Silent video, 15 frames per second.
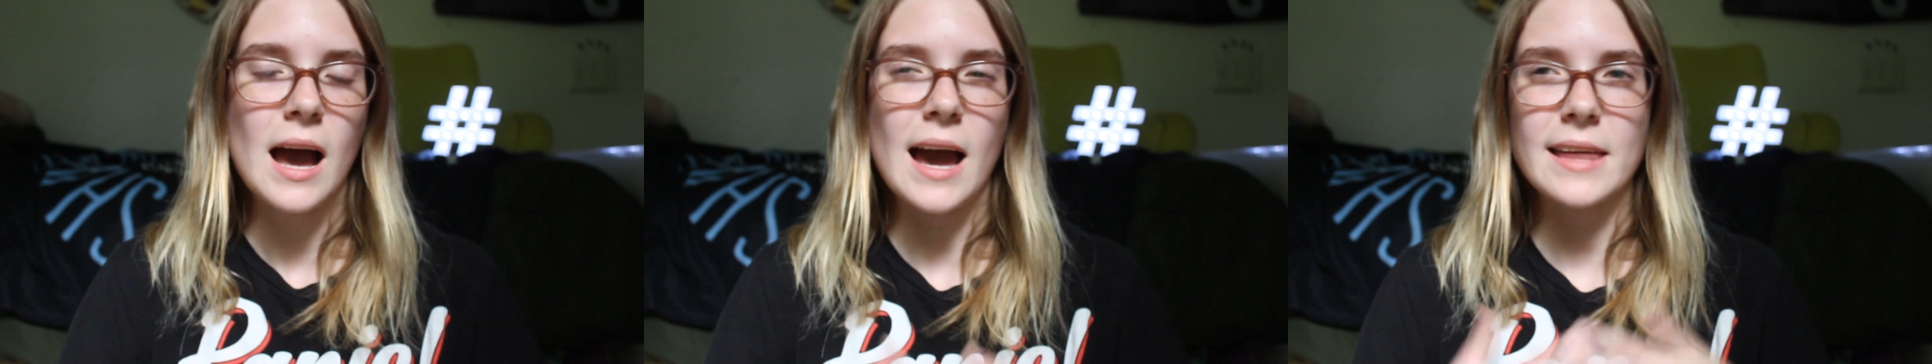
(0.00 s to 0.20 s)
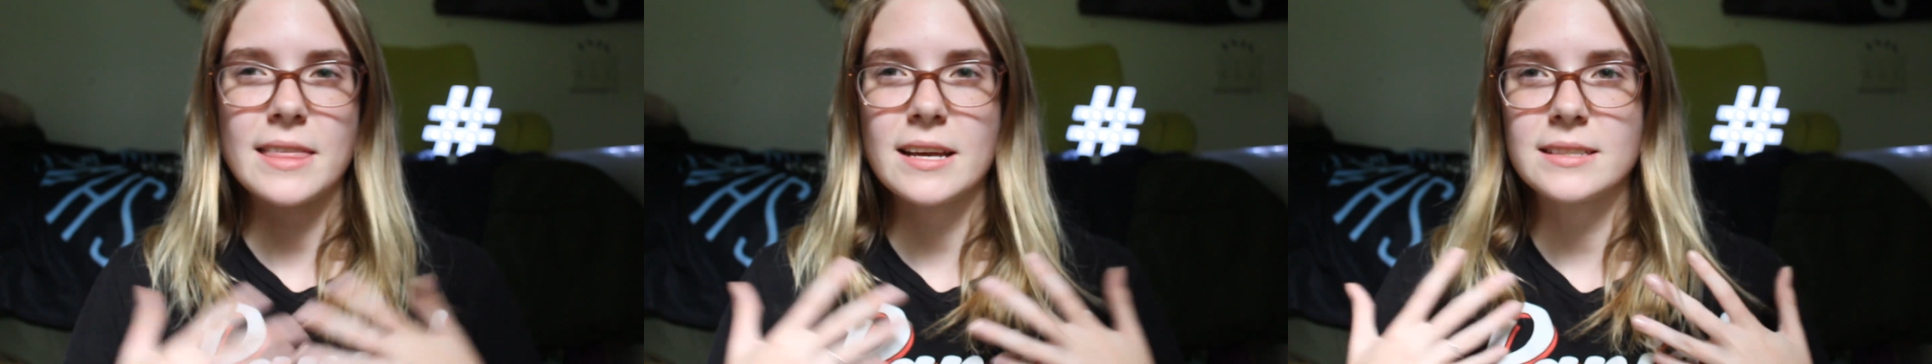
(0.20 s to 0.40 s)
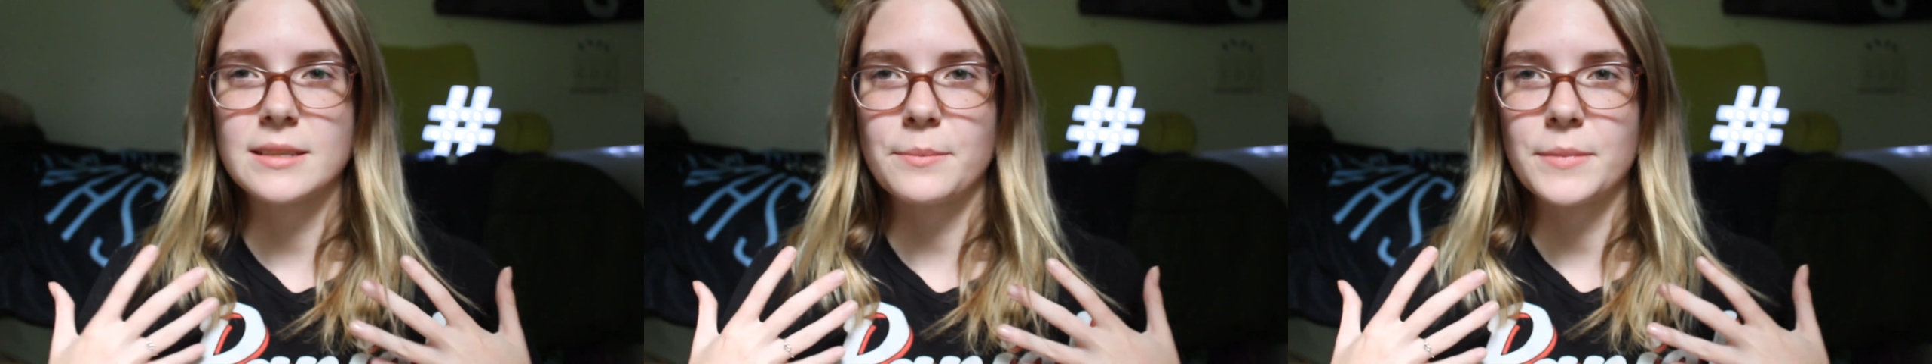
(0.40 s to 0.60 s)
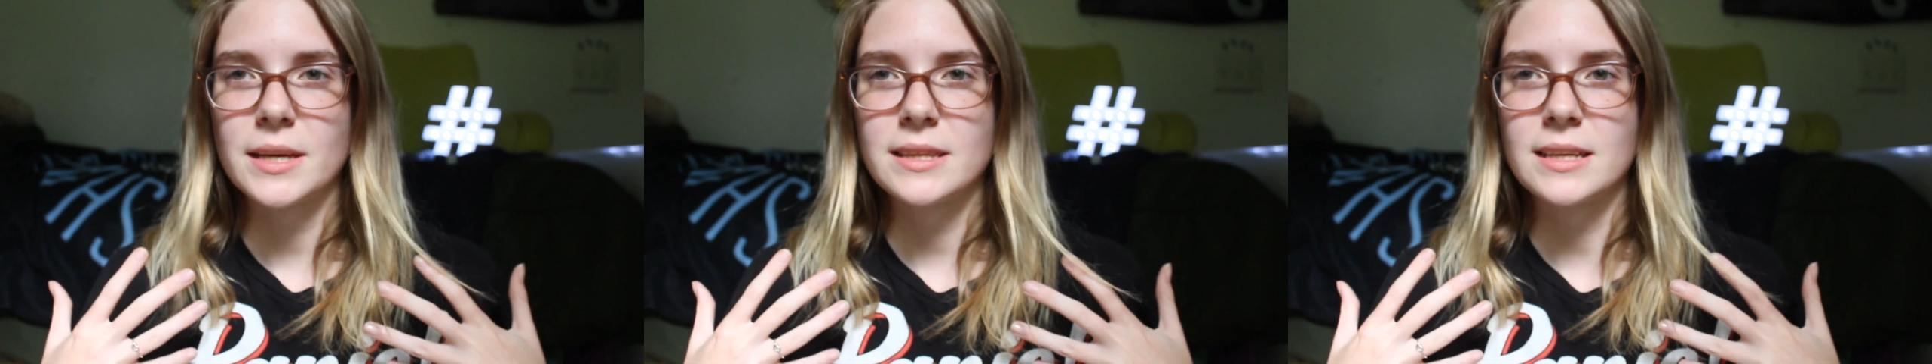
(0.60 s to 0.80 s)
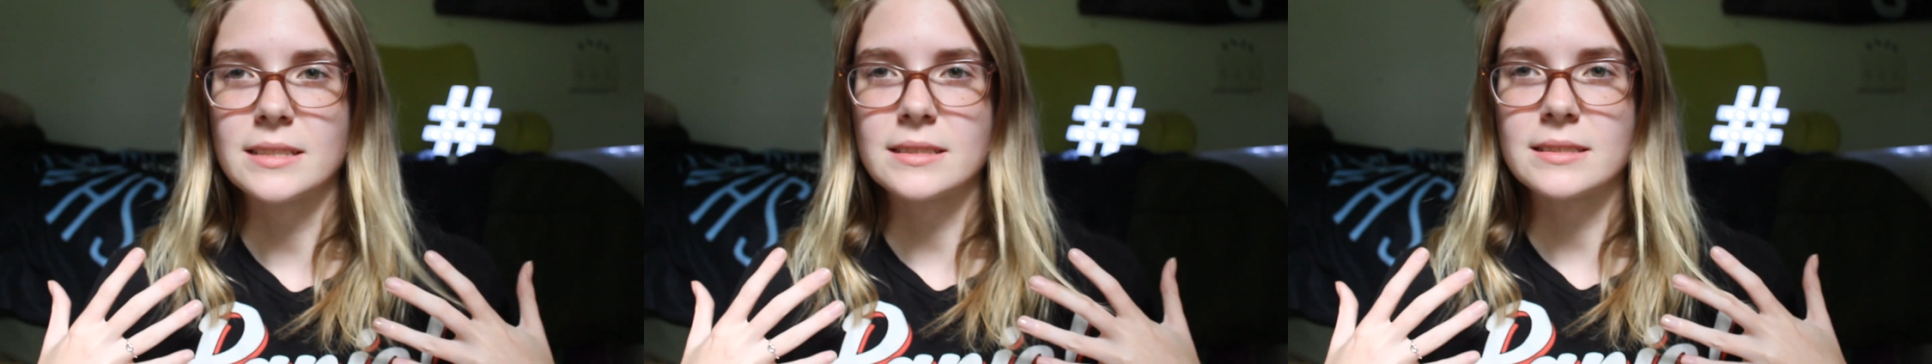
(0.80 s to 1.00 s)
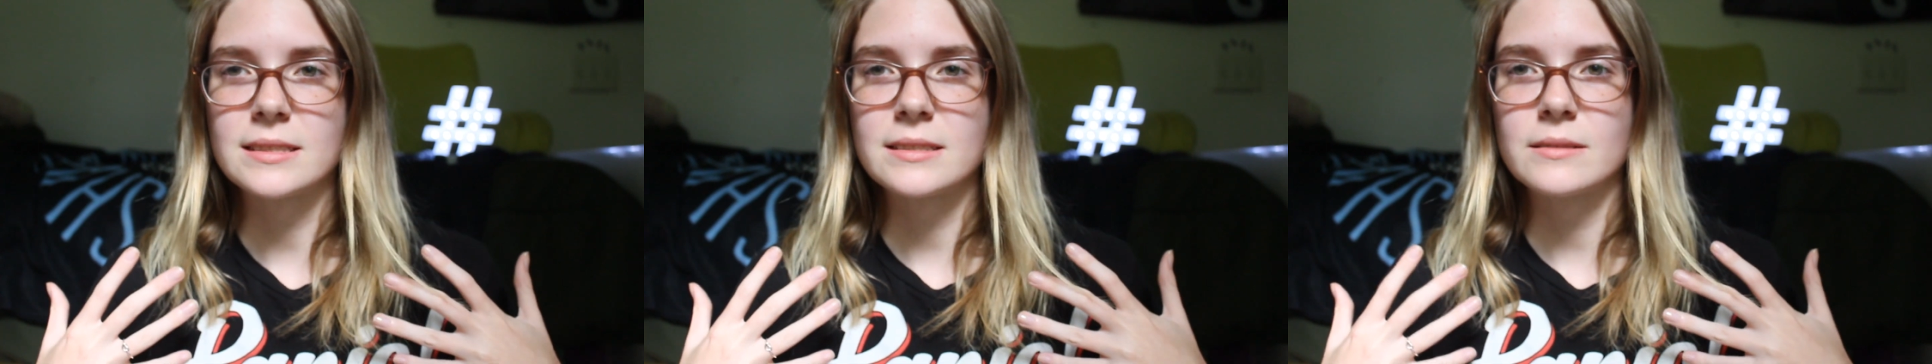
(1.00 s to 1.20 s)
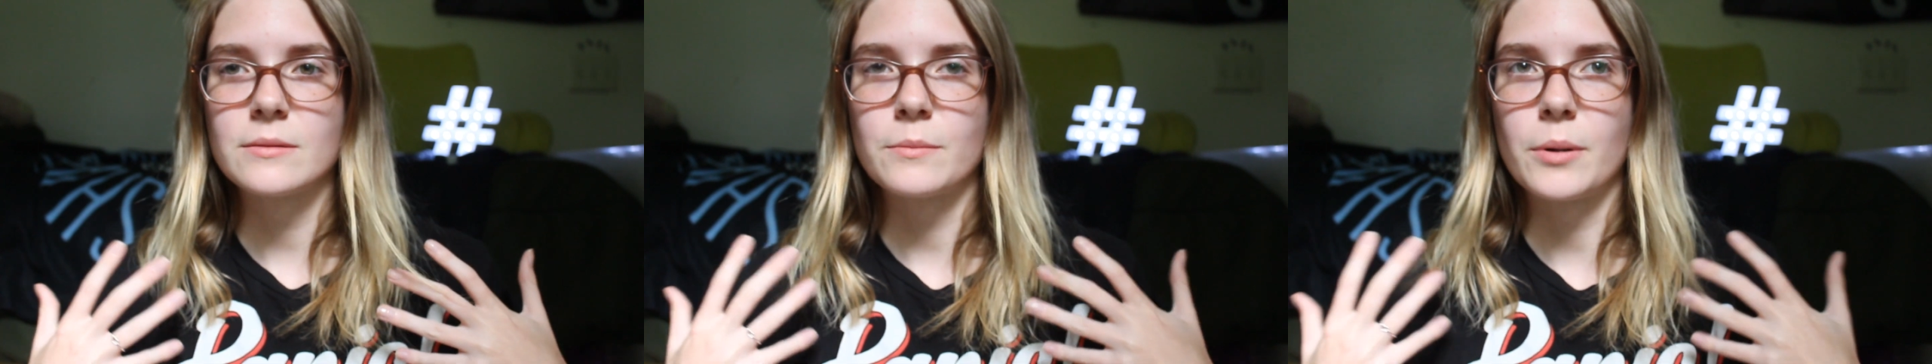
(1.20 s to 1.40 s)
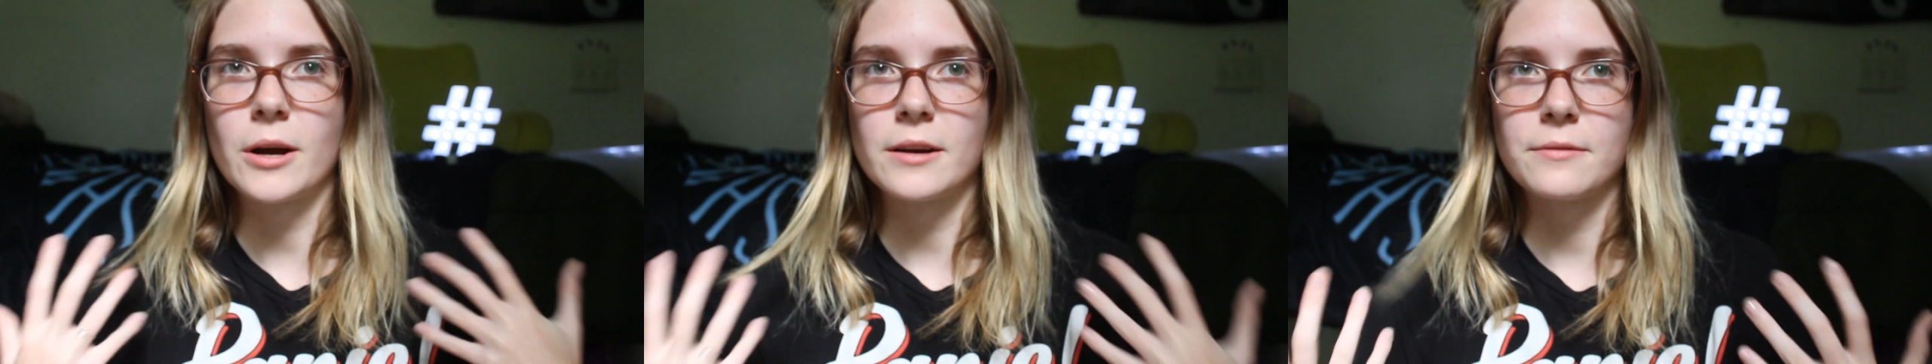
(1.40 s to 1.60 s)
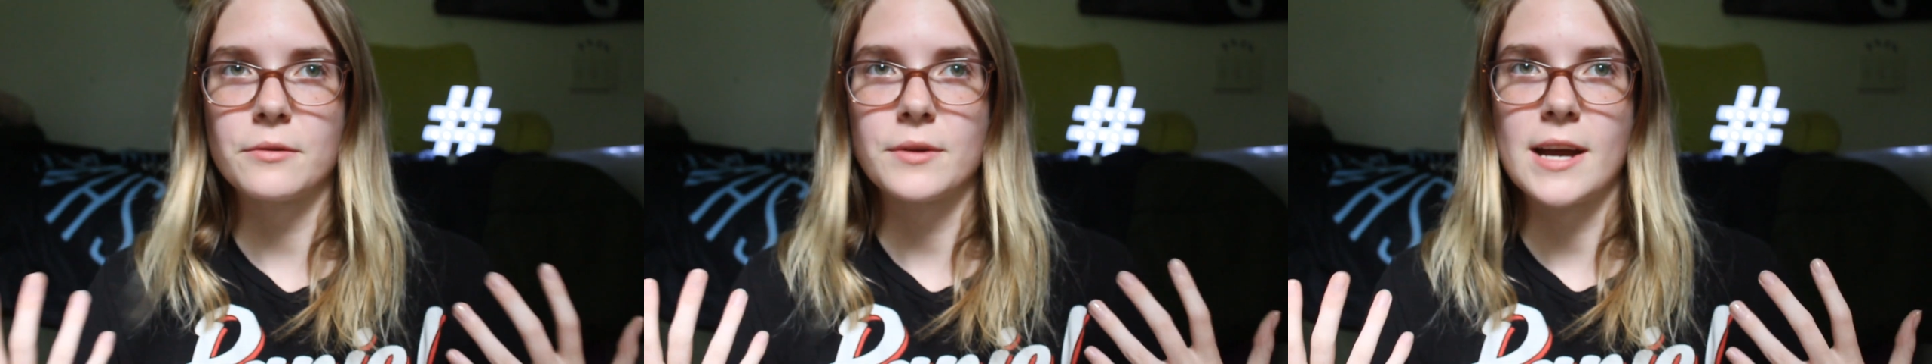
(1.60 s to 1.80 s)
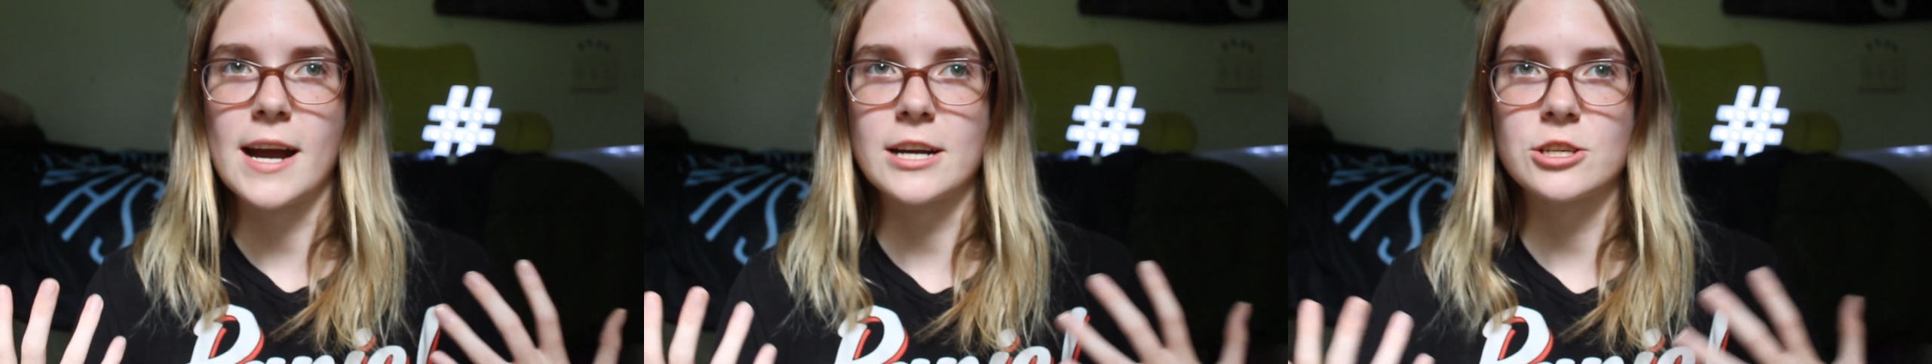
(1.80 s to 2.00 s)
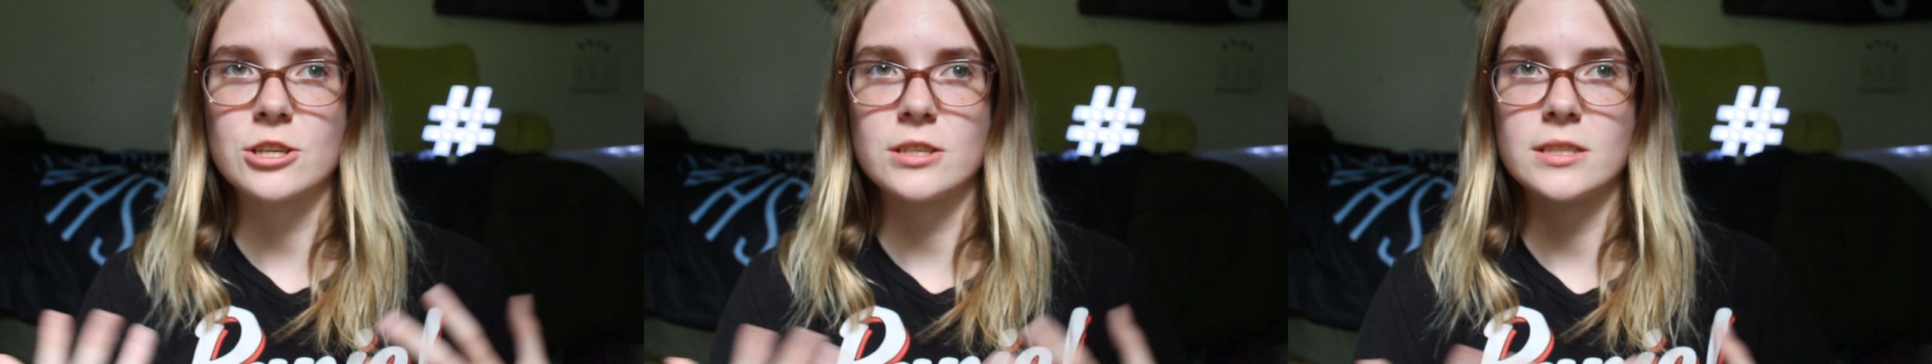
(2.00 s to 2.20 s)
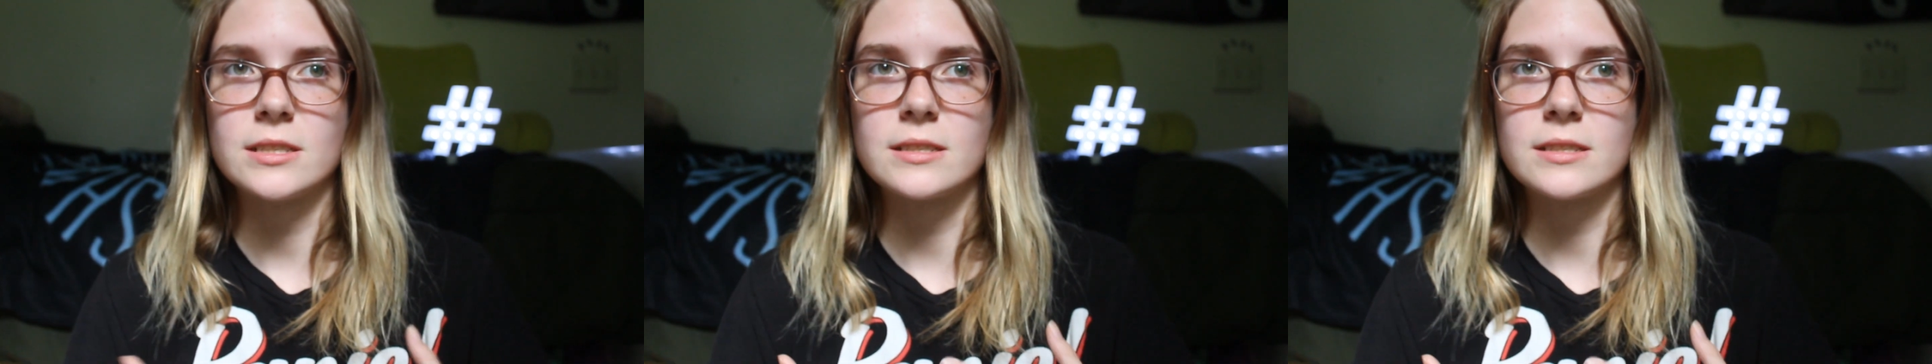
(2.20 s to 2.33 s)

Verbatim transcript: I think something that's part of a reaction